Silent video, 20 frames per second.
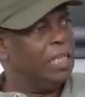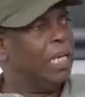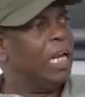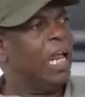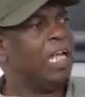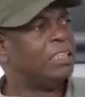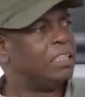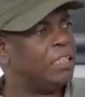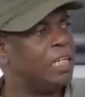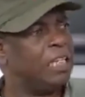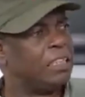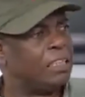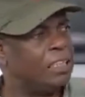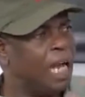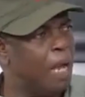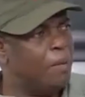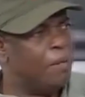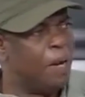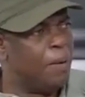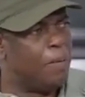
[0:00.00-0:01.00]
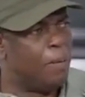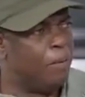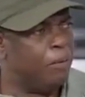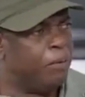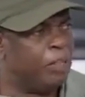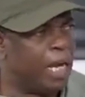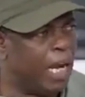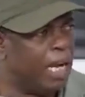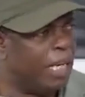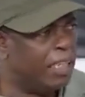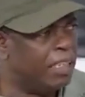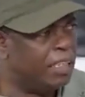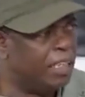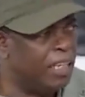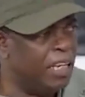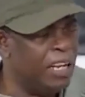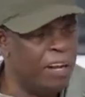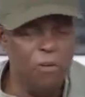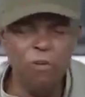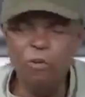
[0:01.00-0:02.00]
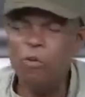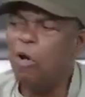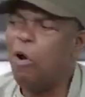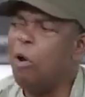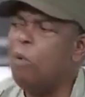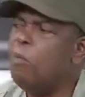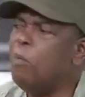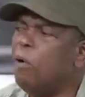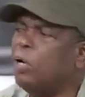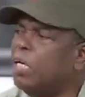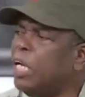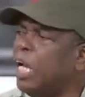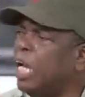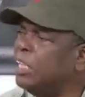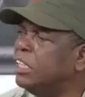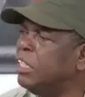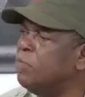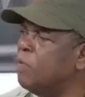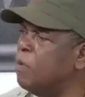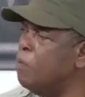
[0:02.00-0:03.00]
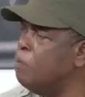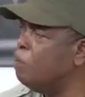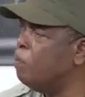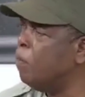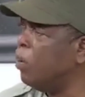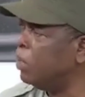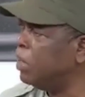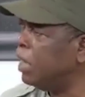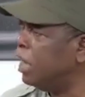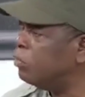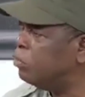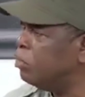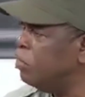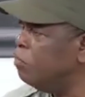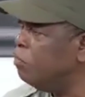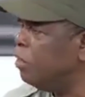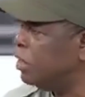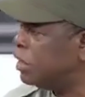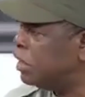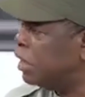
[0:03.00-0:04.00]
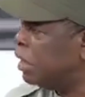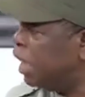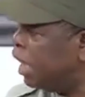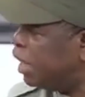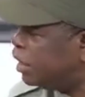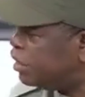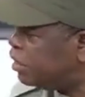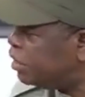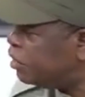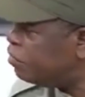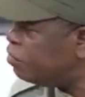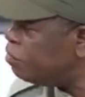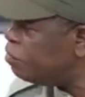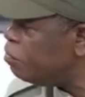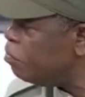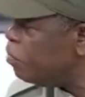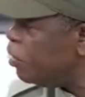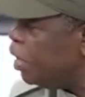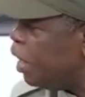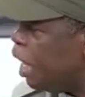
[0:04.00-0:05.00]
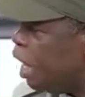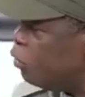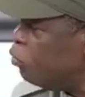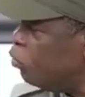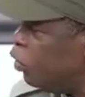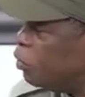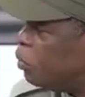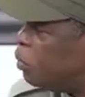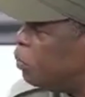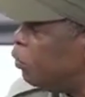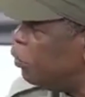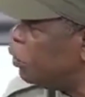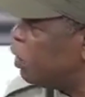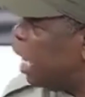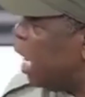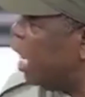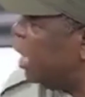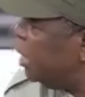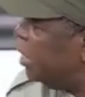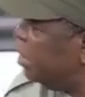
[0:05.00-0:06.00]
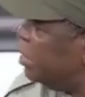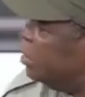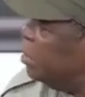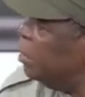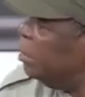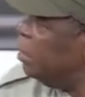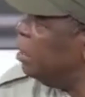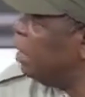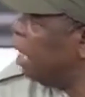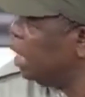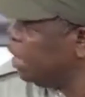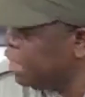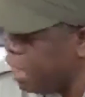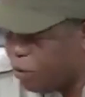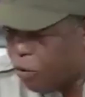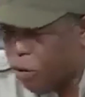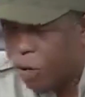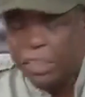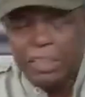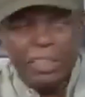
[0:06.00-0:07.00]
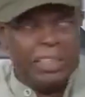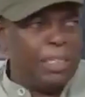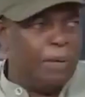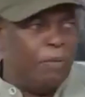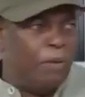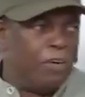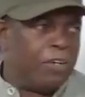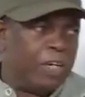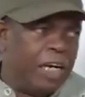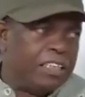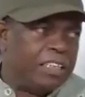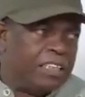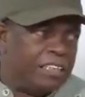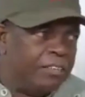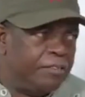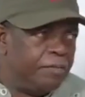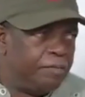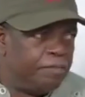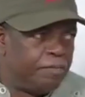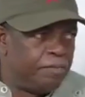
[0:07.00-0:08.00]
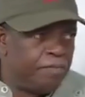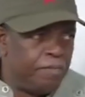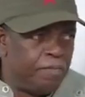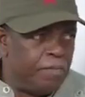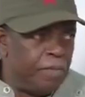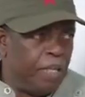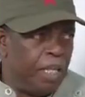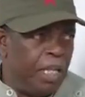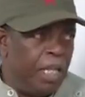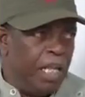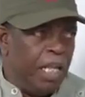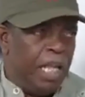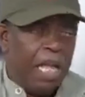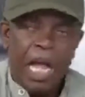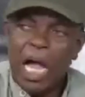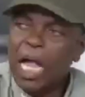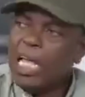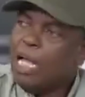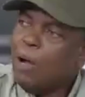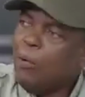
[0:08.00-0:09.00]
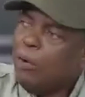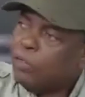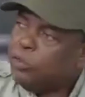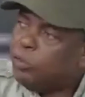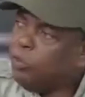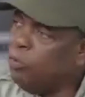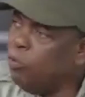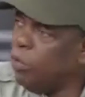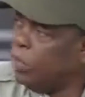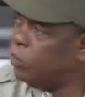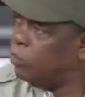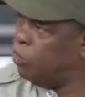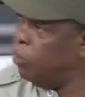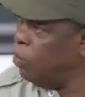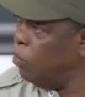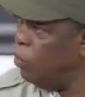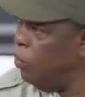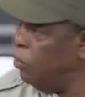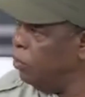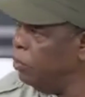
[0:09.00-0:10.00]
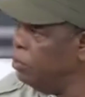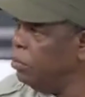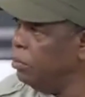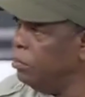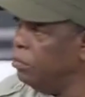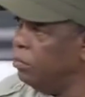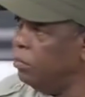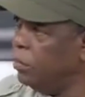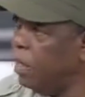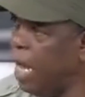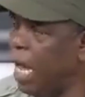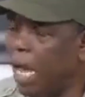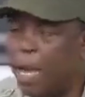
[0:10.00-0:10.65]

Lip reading: last election, how many people died? Nobody has even bothered to investigate how those people died. And they call this democracy. Ayawasu West Wagon. I